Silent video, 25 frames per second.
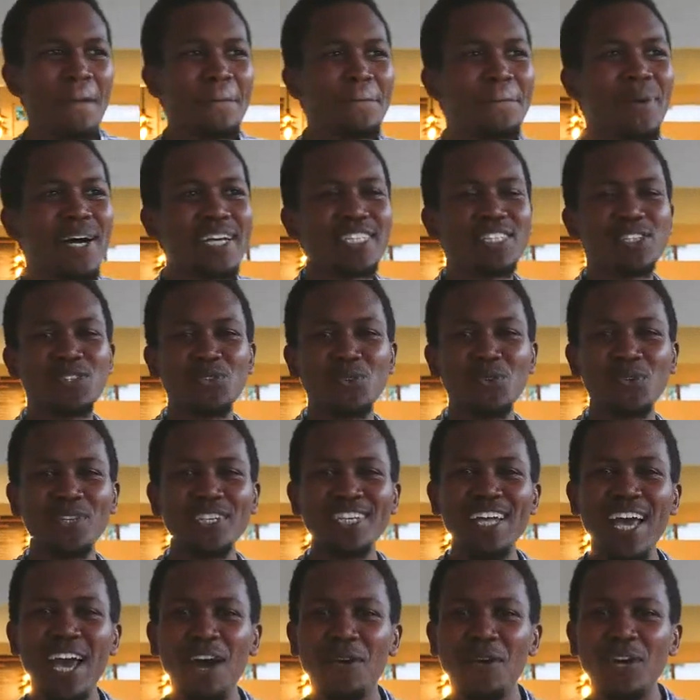But
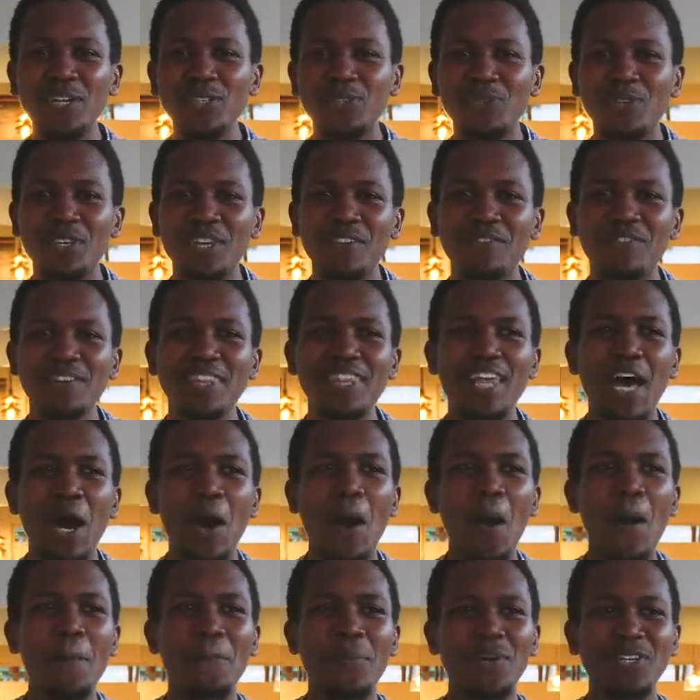today I want to give you the
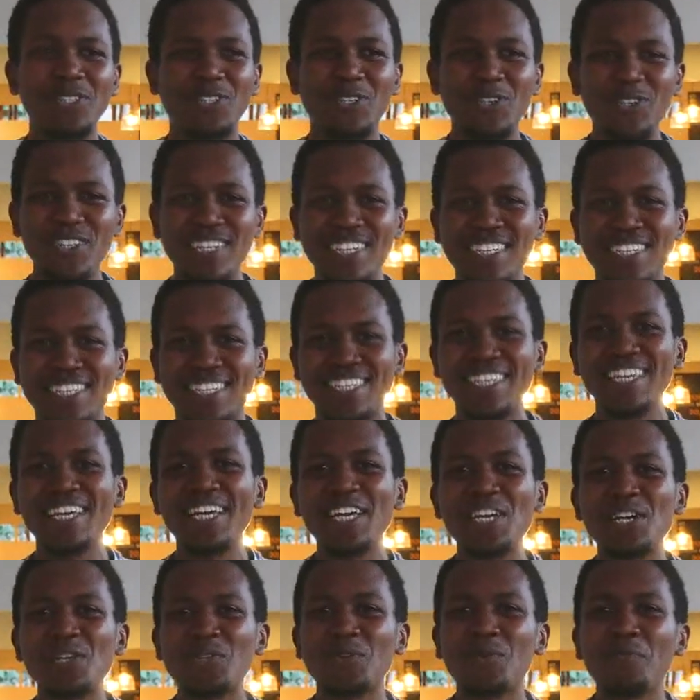opportunity
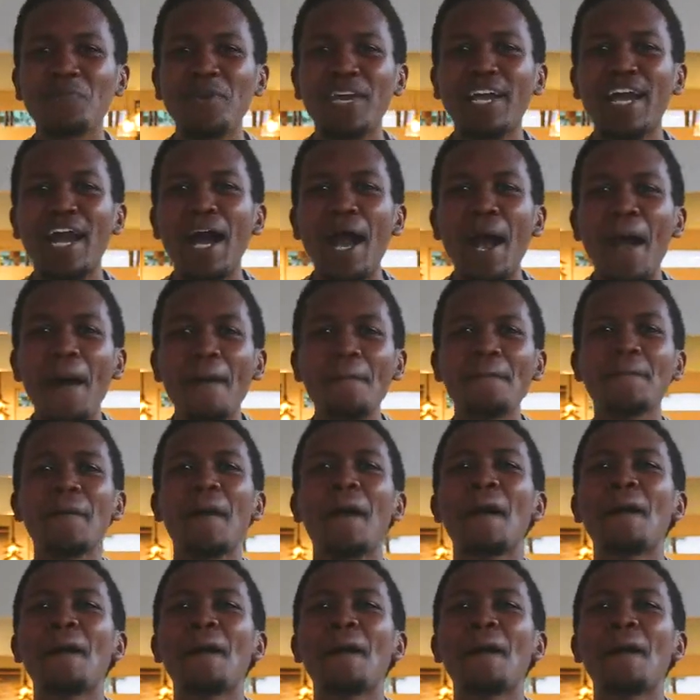to become